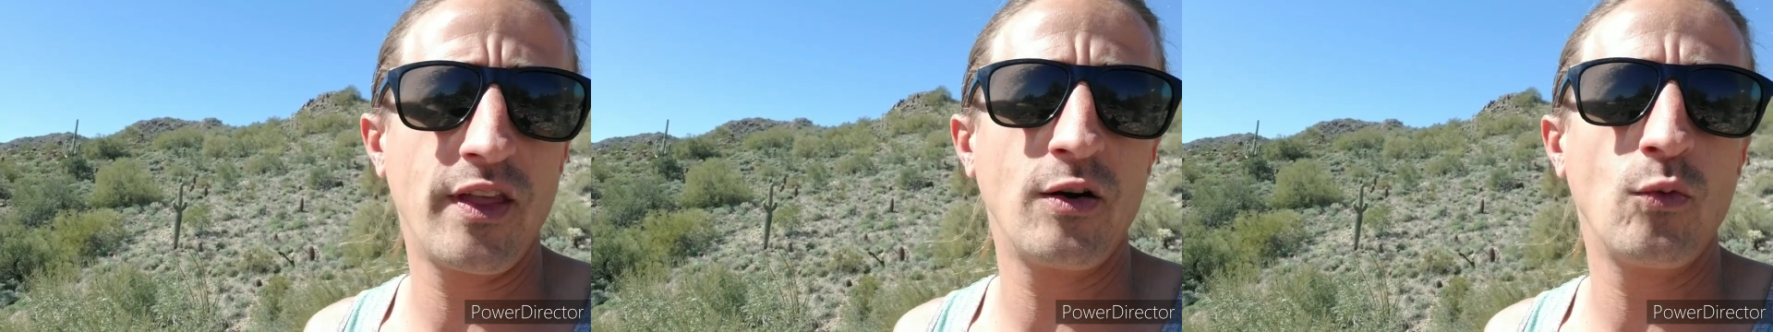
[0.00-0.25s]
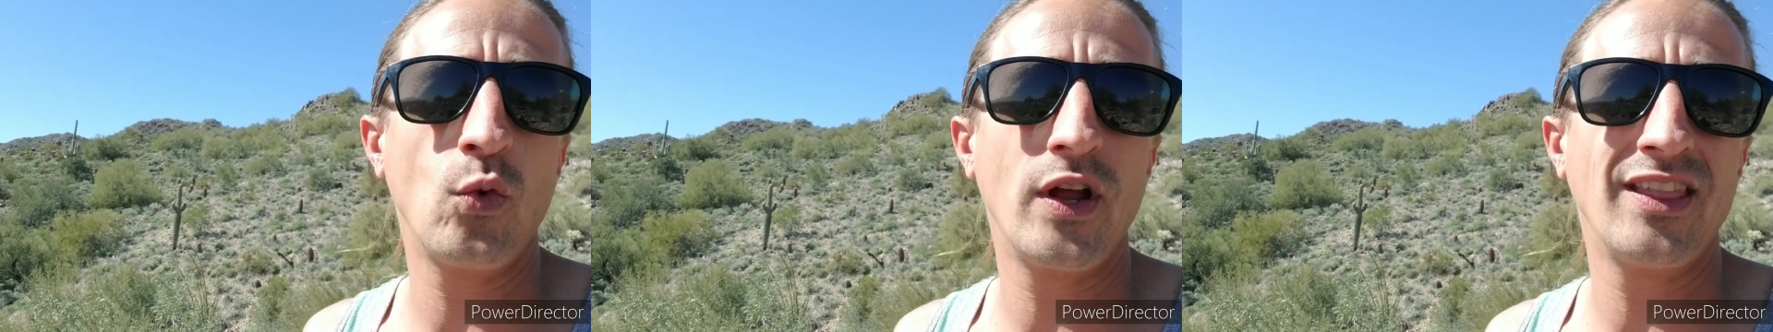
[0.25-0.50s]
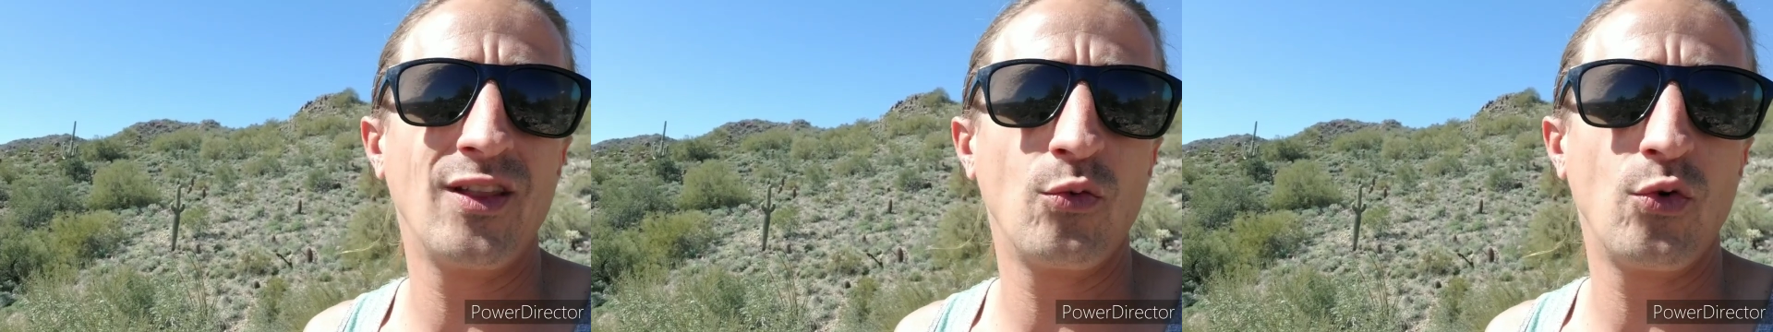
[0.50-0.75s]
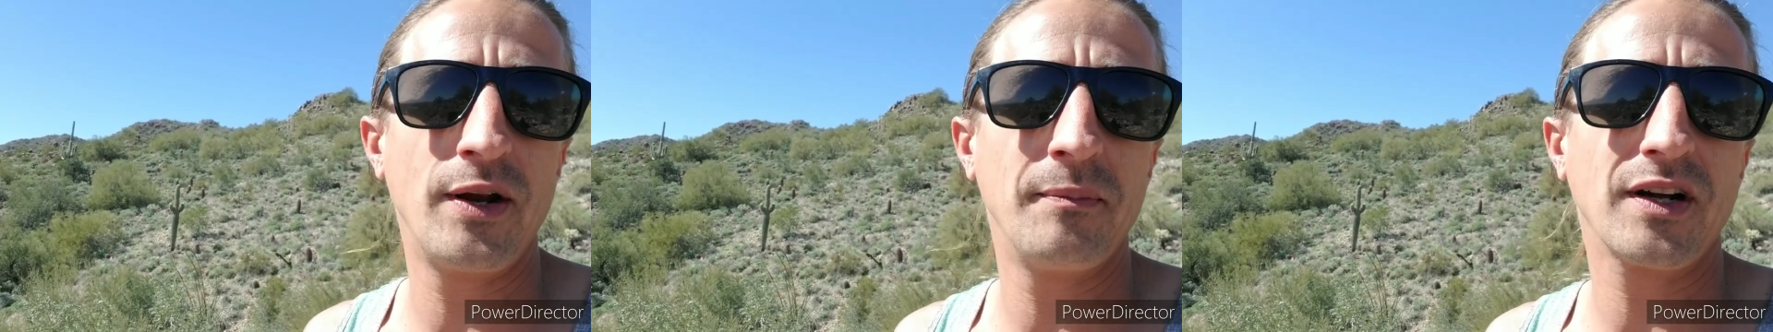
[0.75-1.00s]
than when the
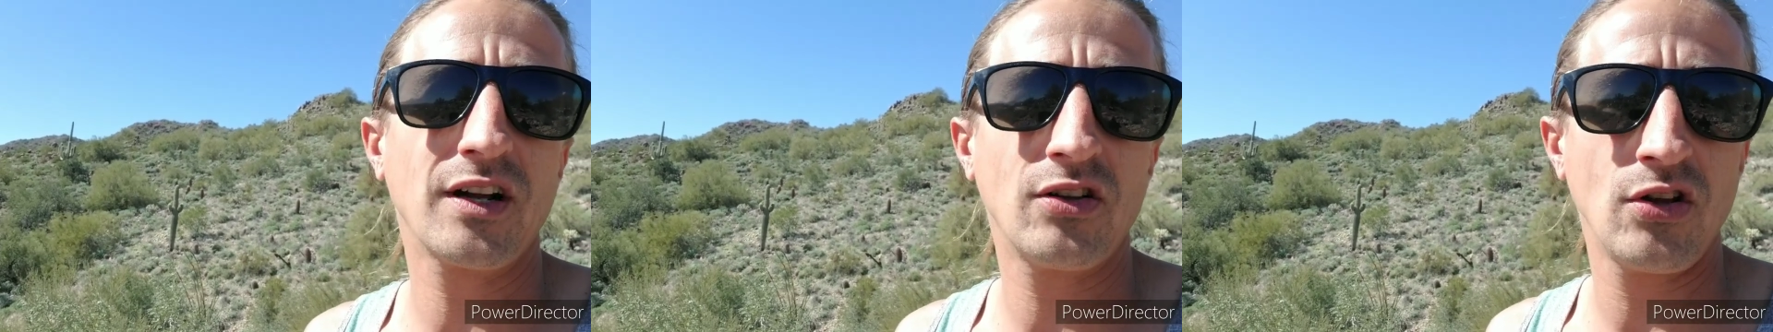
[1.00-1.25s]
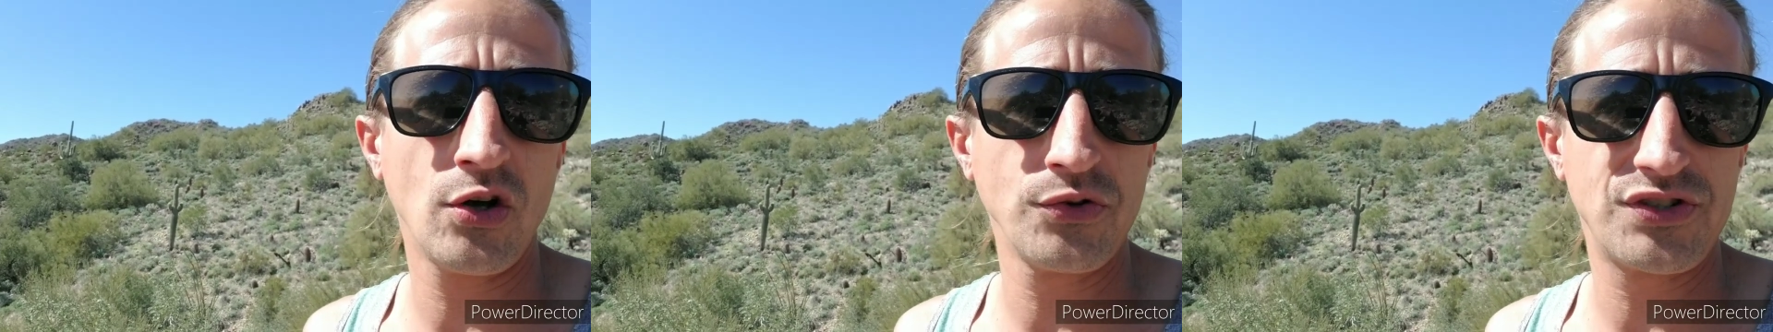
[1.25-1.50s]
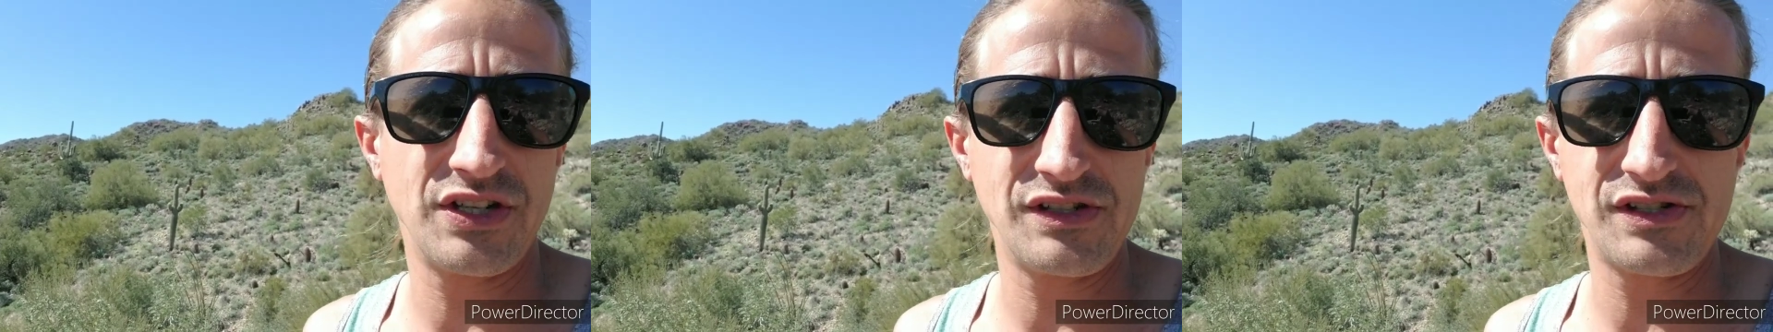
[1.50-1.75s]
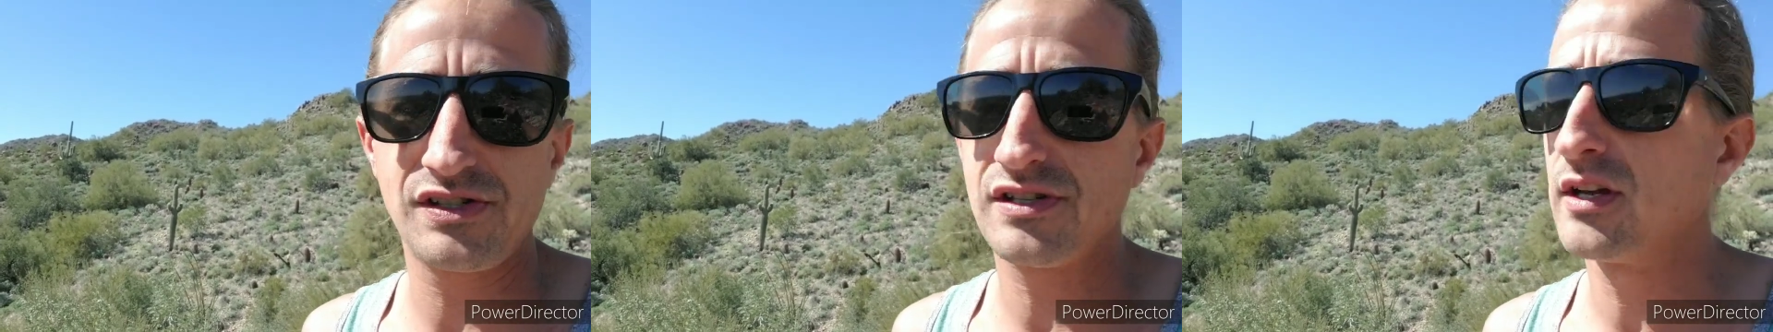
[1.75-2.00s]
rim
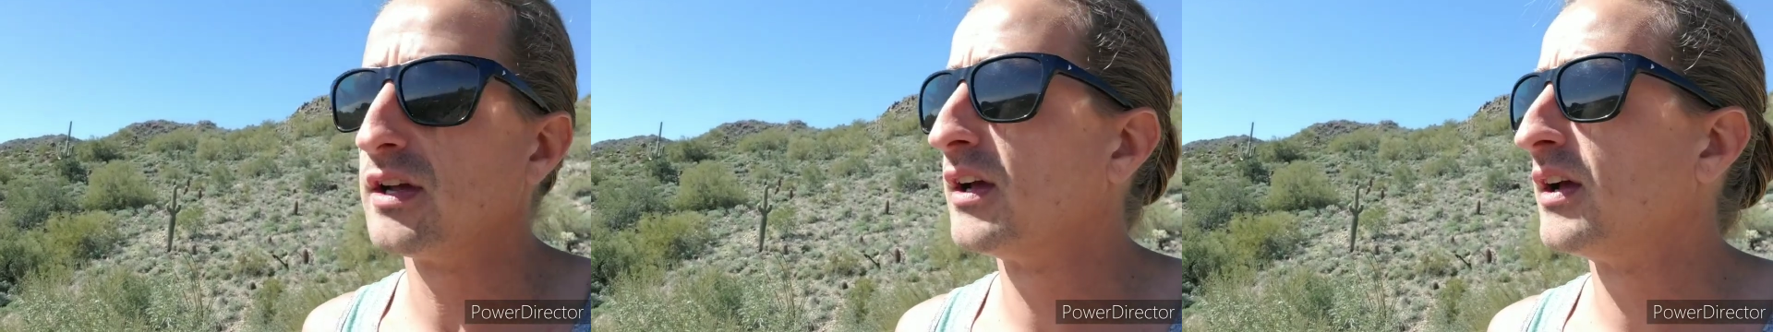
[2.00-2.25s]
closes